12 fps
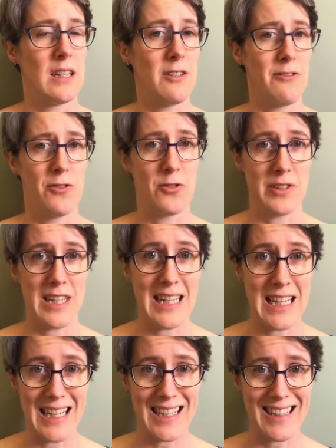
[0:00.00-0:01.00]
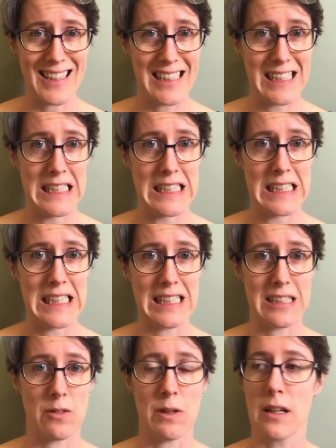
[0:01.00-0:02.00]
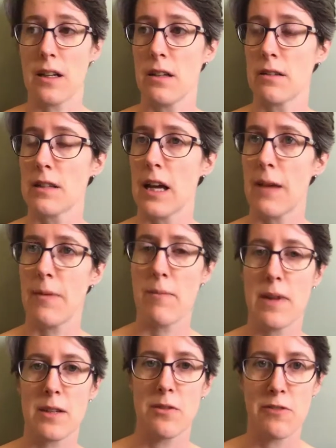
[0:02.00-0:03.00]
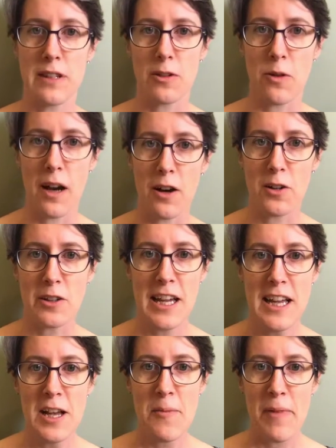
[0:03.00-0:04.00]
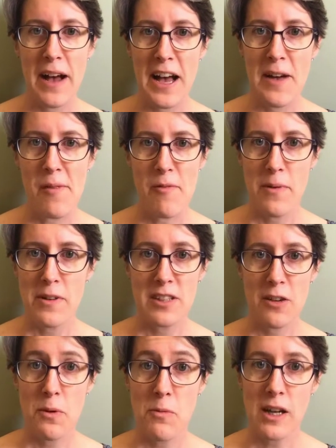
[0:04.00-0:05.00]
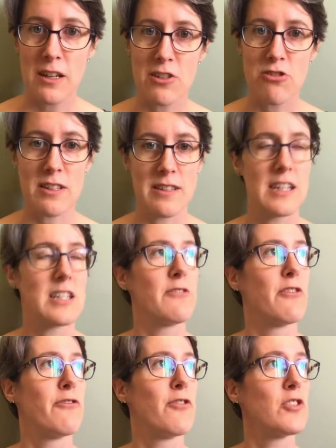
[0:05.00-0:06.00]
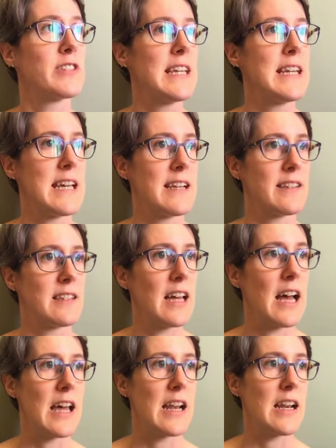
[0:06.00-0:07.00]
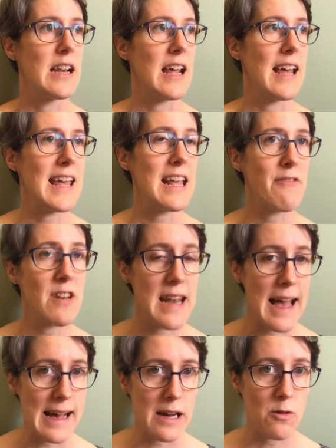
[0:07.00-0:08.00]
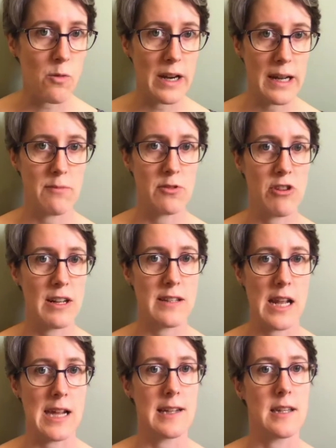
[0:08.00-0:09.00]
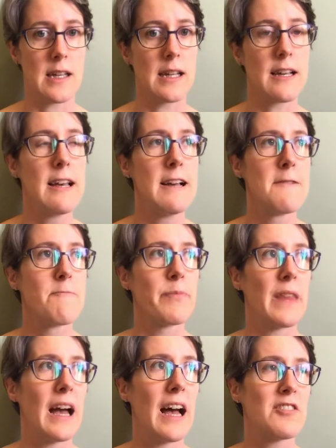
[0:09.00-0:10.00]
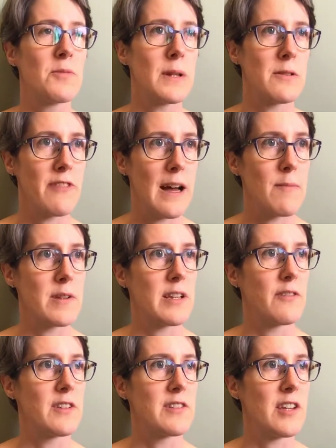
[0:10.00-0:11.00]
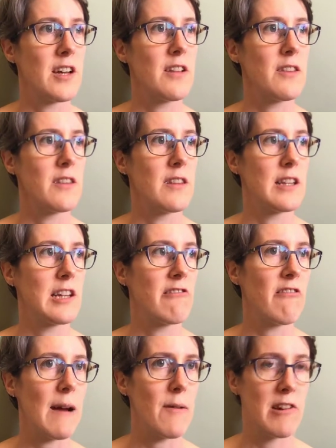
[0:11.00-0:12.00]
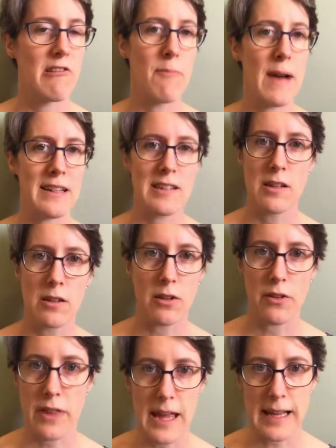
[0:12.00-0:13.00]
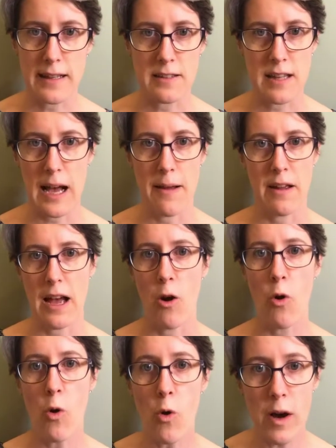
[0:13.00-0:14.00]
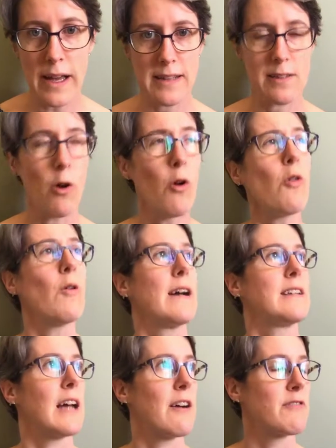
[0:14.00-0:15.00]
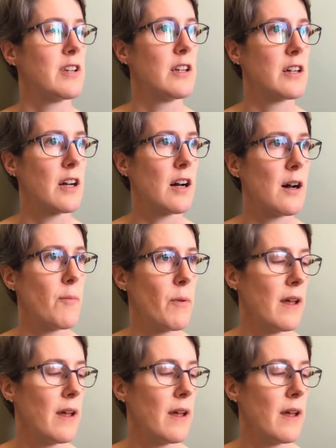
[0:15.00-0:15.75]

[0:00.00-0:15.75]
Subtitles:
14 years, that's quite a long time, that makes me feel quite old, but so I've been working as a translator for 14 years, and even now when I'm translating, I sometimes find myself, there's certain grammatical things that I always have to look up,